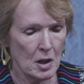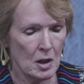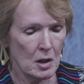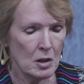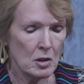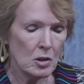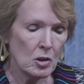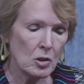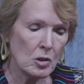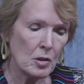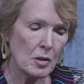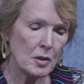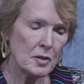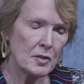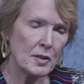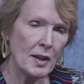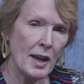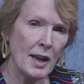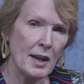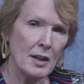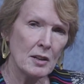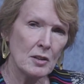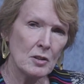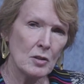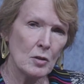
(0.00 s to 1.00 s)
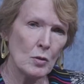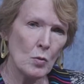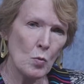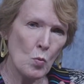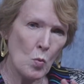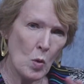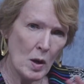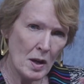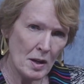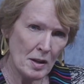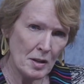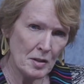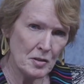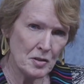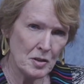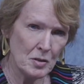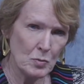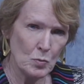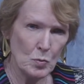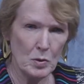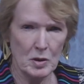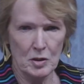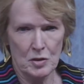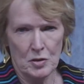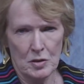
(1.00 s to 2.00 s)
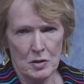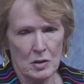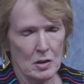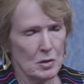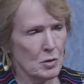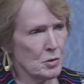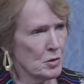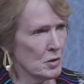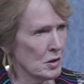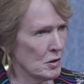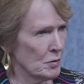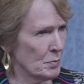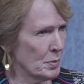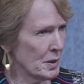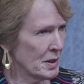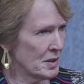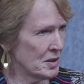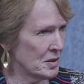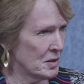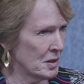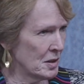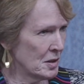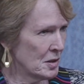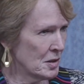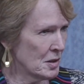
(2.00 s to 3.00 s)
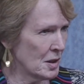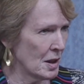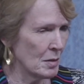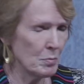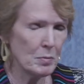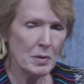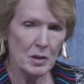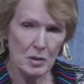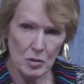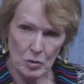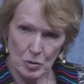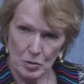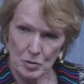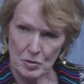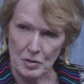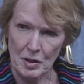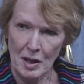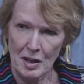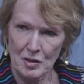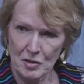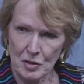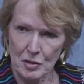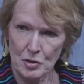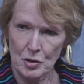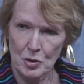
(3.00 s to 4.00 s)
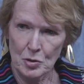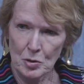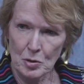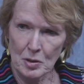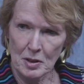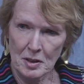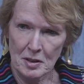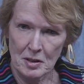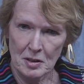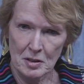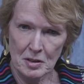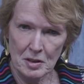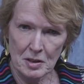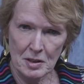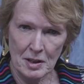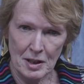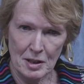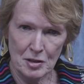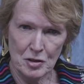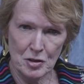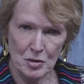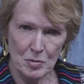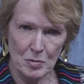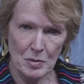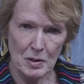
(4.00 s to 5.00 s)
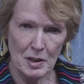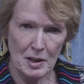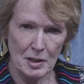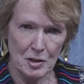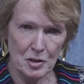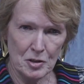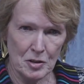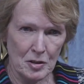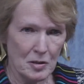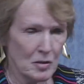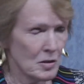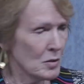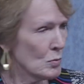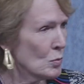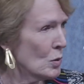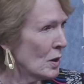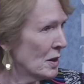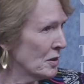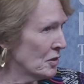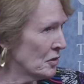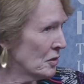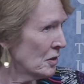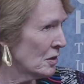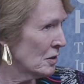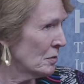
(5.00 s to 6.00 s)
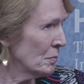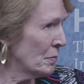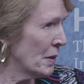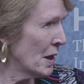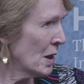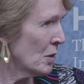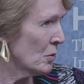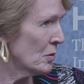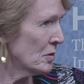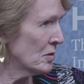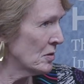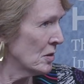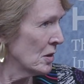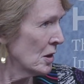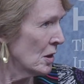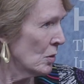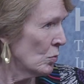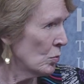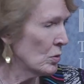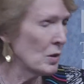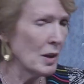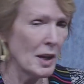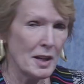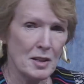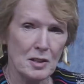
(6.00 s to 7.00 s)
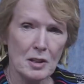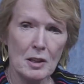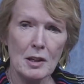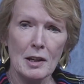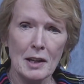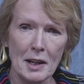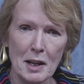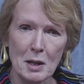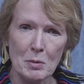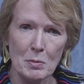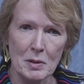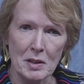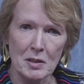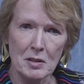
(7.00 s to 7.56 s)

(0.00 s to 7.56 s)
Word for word: looks at the ways in which the notion of prestige can be used as a tool in international relations and why certain powers would like to claim it.